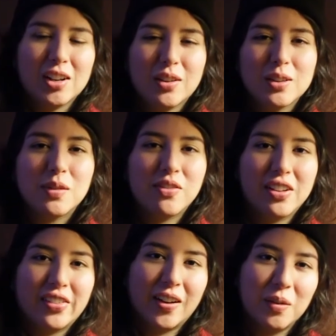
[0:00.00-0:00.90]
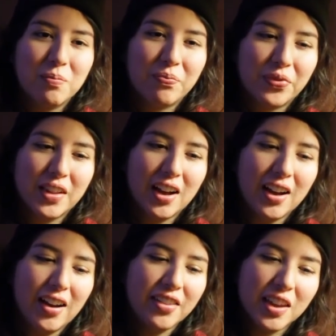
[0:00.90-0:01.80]
But also, it's been a fun time.
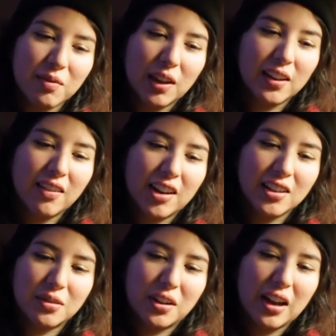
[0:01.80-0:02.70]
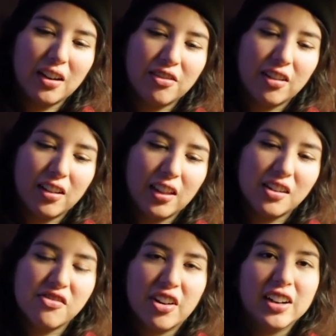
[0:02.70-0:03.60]
I think mainly because we have a lot
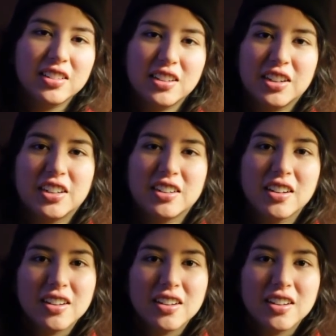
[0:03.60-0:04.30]
of friends here.